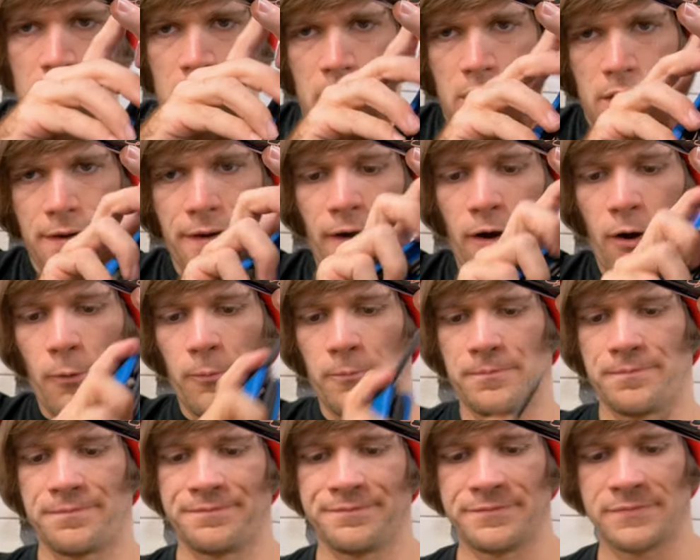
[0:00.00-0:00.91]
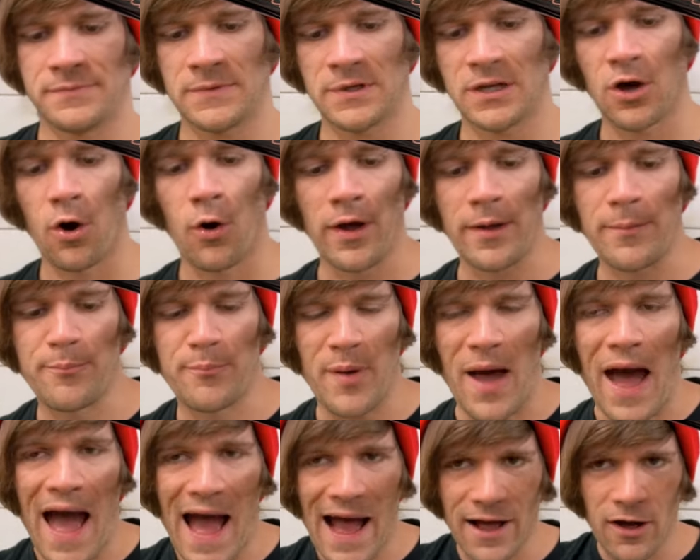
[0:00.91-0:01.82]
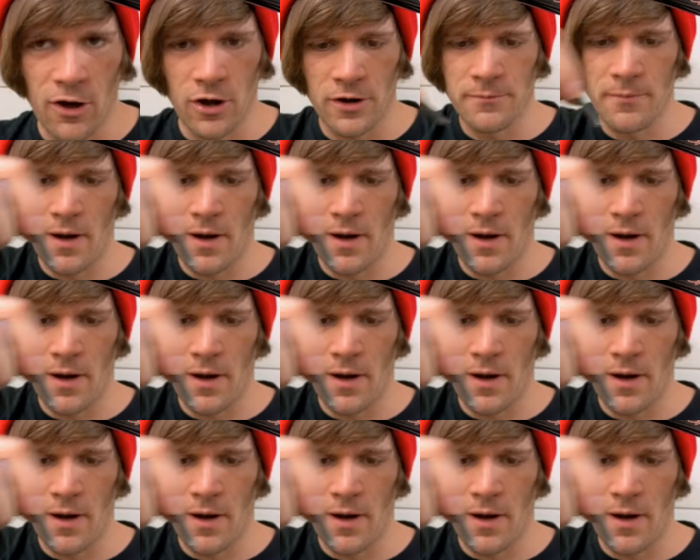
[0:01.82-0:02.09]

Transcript: you know, going back on